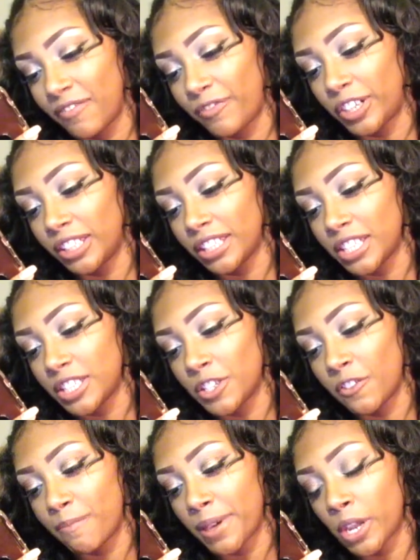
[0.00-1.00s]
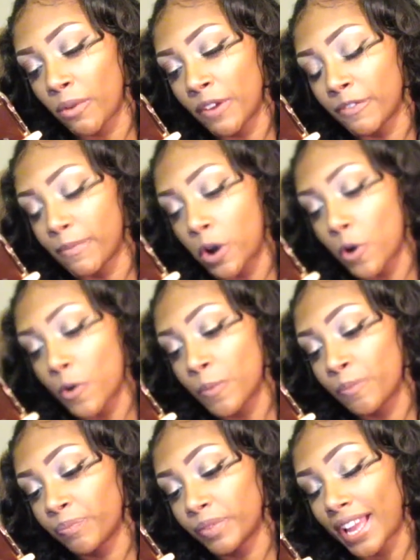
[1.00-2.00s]
Furthest you've been away from
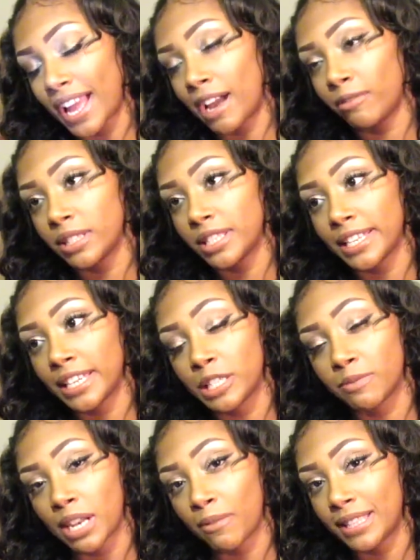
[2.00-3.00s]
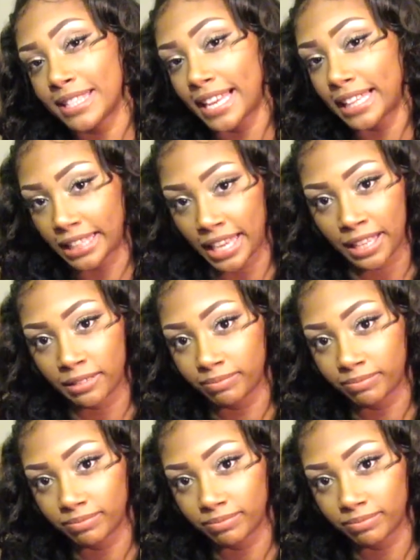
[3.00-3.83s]
home, I would say, is when I went to LA.